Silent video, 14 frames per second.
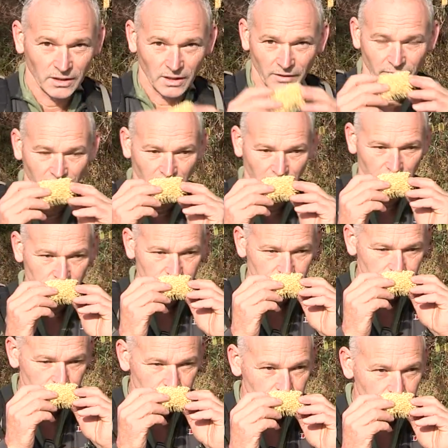and they're
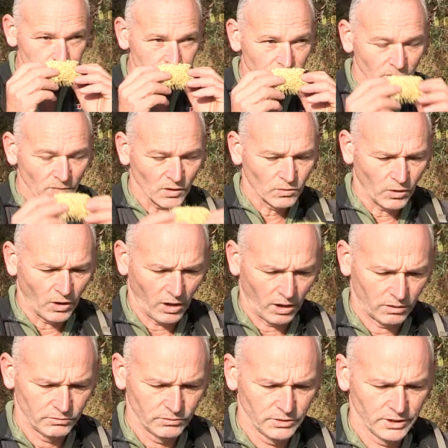
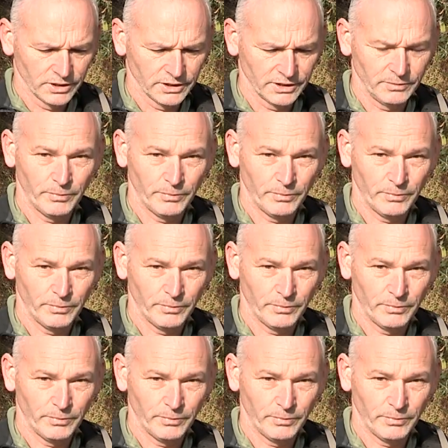really